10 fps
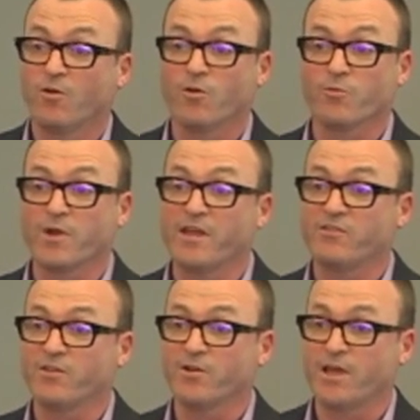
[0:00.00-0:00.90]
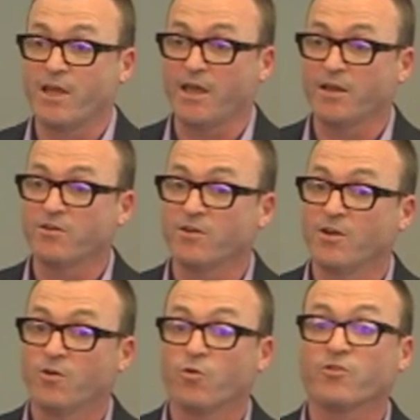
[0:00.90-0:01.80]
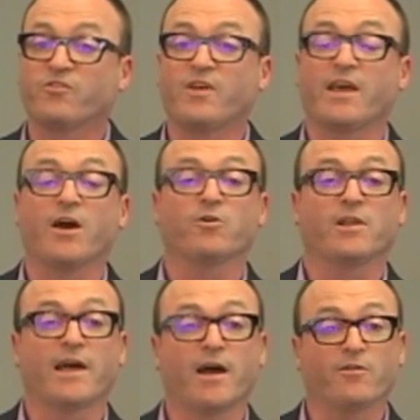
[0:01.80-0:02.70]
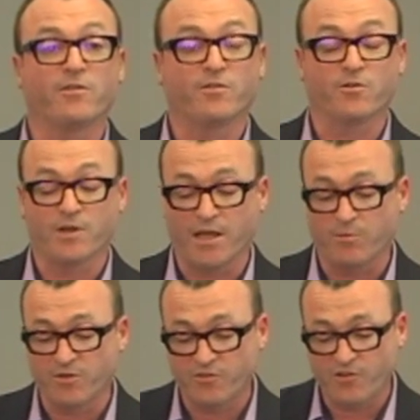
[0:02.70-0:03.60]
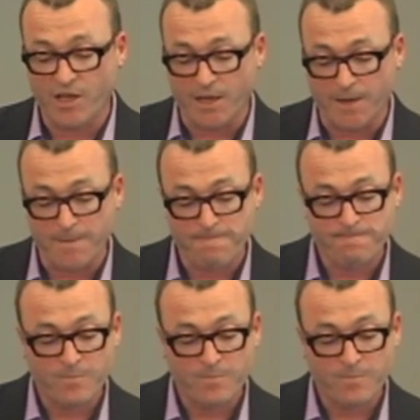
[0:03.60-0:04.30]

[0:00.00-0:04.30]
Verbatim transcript: or raise their hand or say out loud that their name is Jane.